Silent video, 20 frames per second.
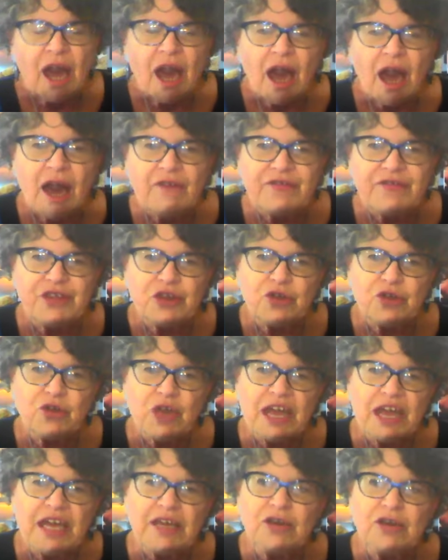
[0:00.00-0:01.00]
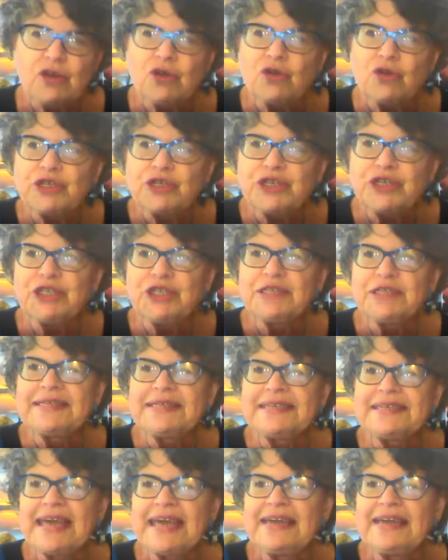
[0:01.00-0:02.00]
of the great Christian
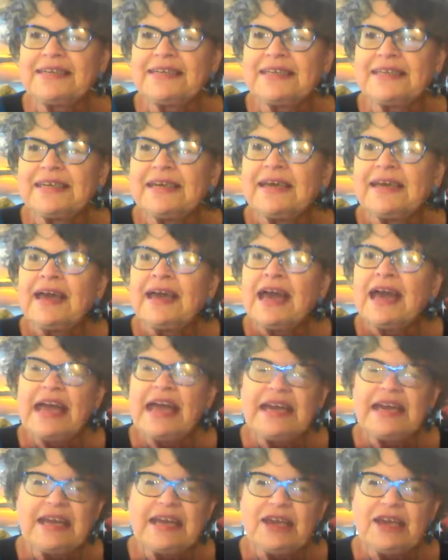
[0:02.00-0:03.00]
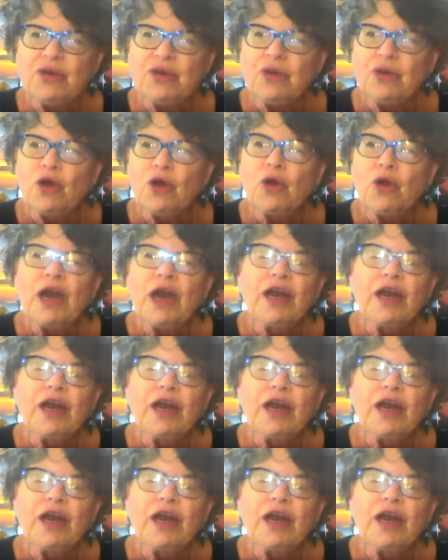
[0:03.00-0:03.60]
saint and hero,